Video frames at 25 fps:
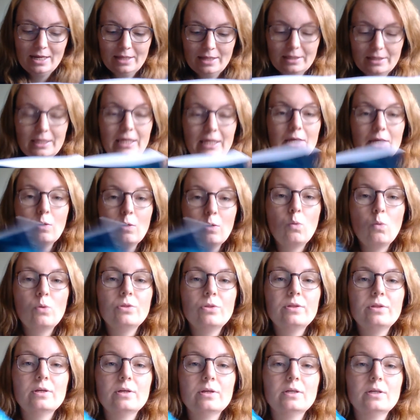the
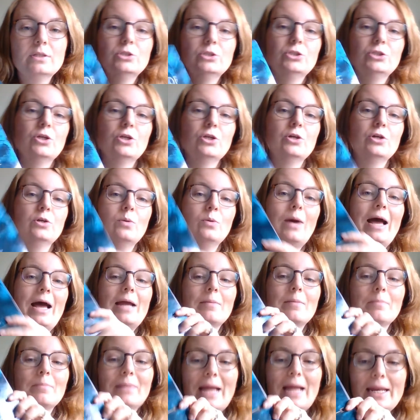author, journal,
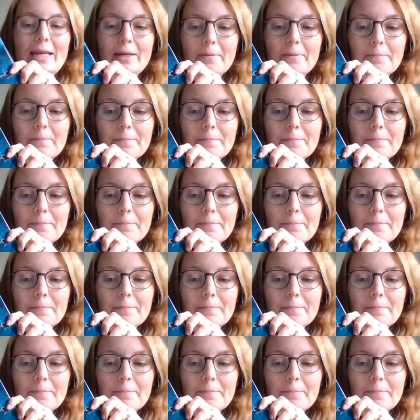and planner.